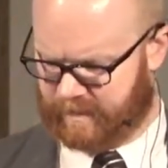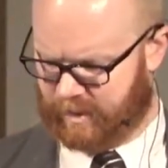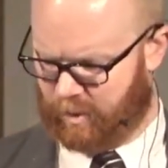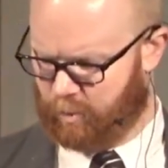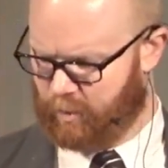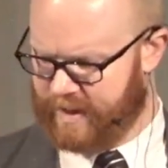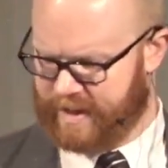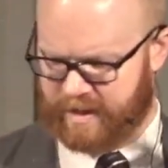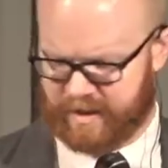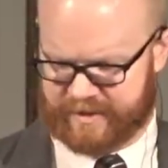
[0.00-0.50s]

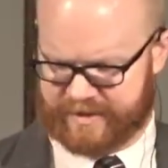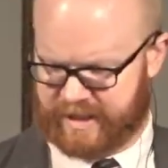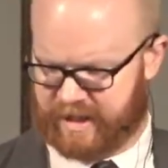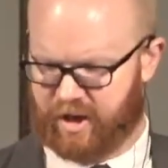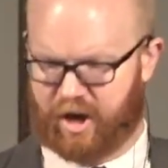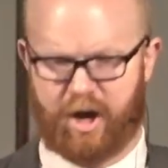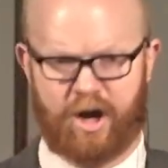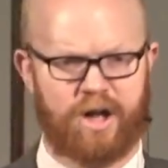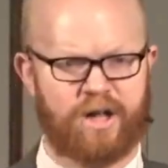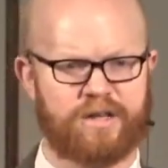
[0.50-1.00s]
wielding
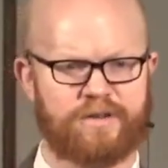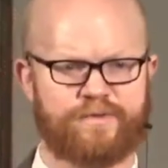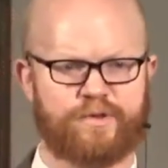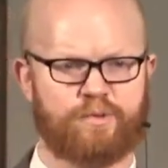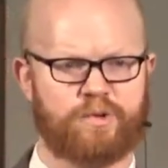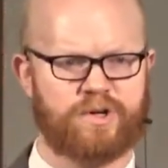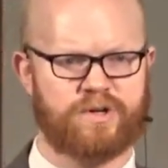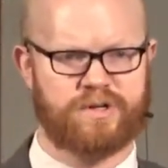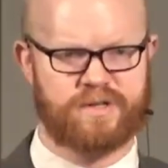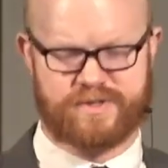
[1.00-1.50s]
all of the
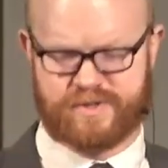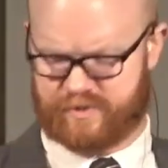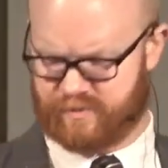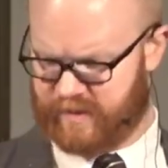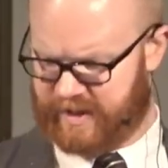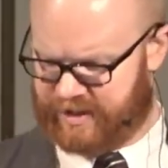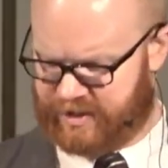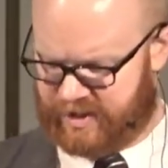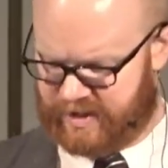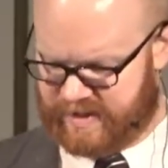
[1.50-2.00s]
world's
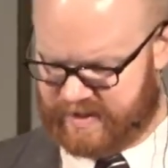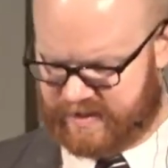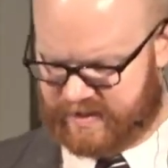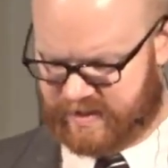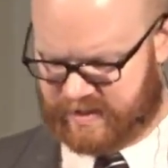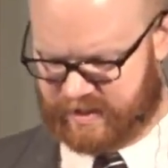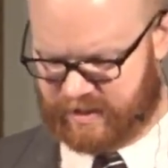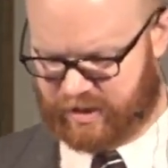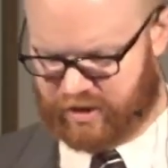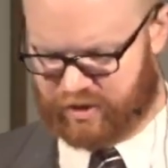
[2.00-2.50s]

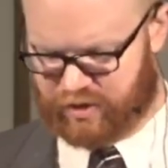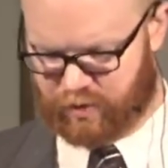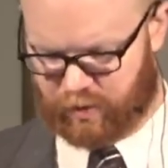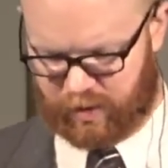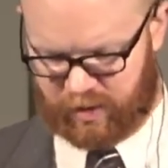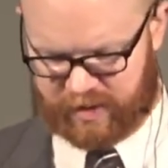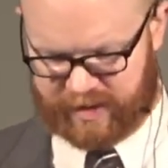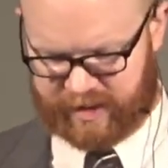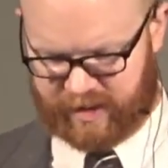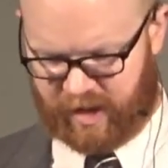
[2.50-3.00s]
riches and
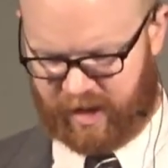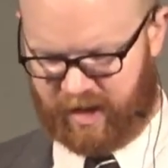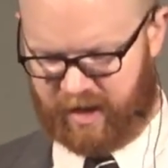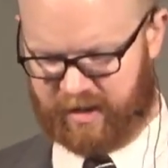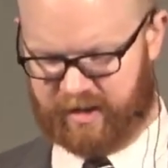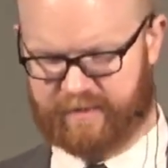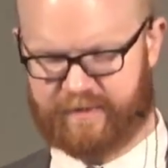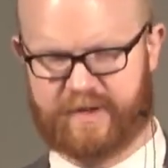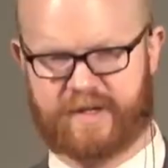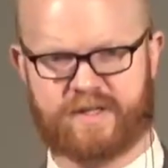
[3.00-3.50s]
controlling
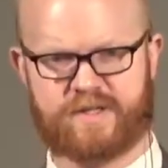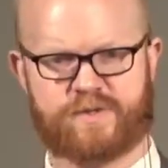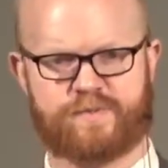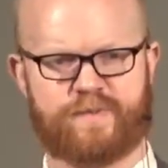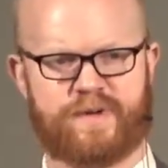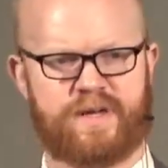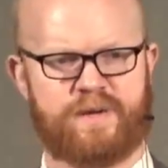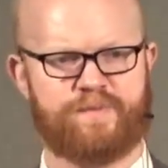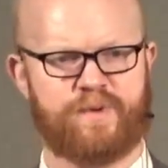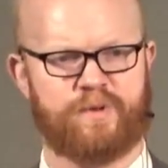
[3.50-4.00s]
all of its
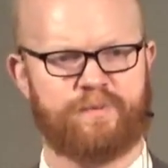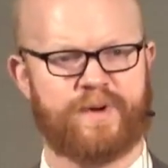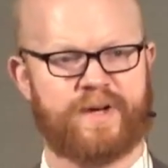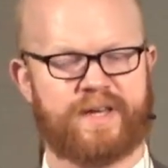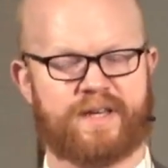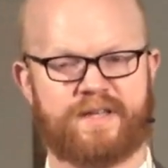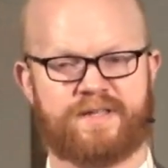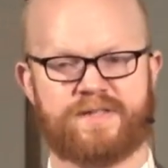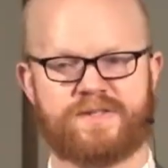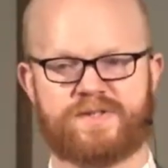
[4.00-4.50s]
people, but
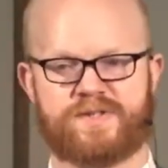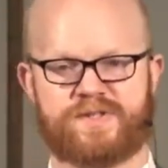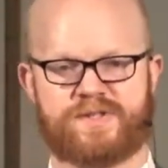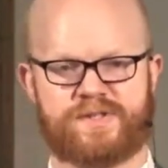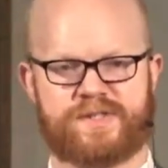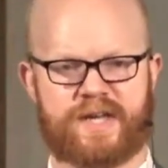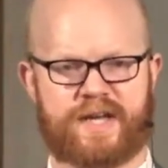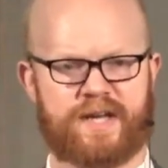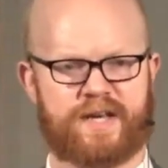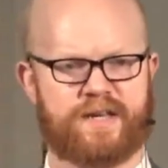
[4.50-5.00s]

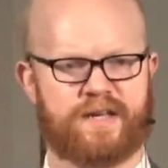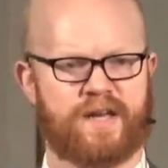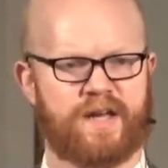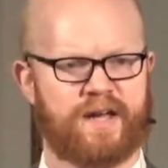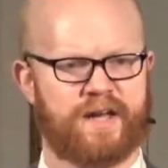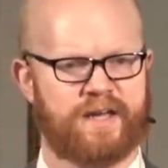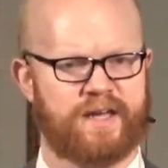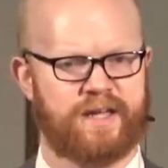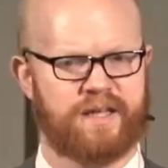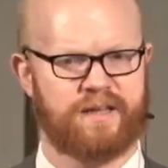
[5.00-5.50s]
instead
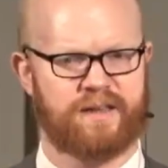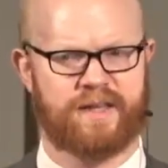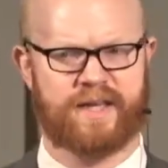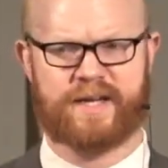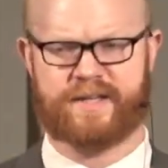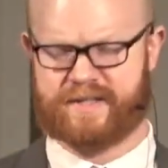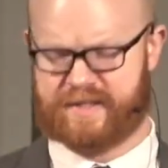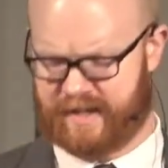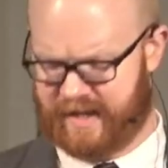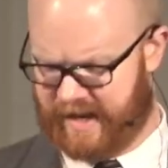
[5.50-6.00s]
he
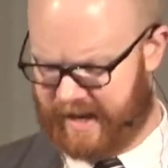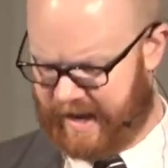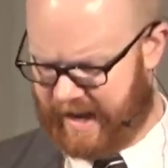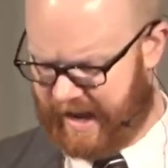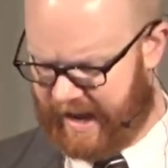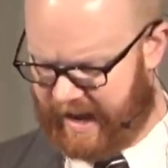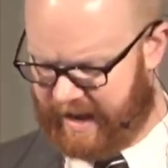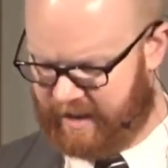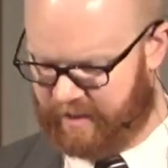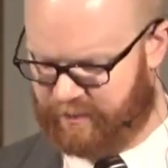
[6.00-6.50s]
let
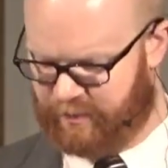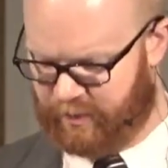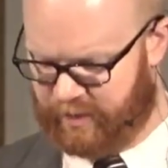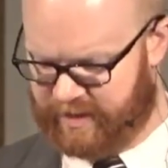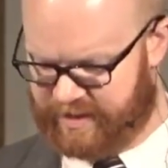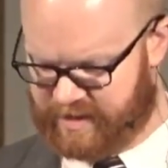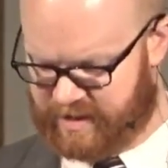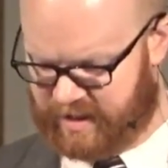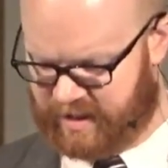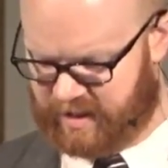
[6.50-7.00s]

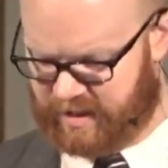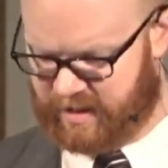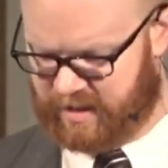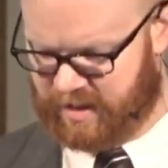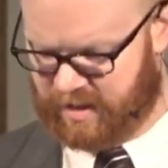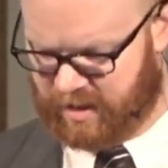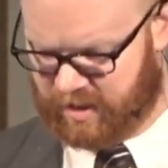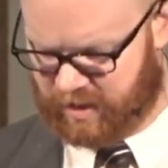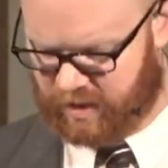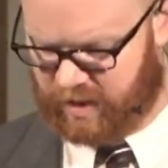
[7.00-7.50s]
everything
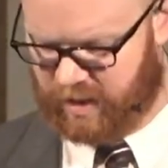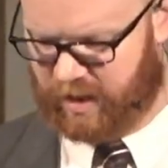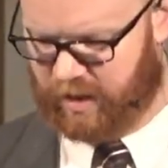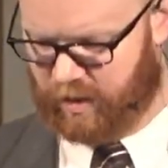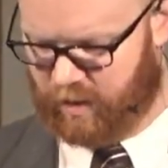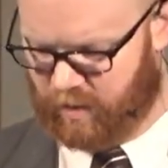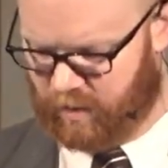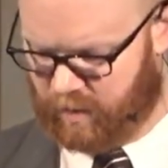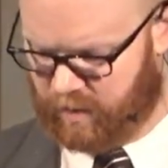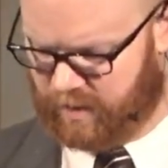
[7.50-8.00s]

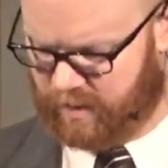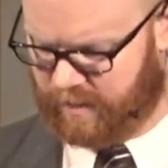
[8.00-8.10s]
go.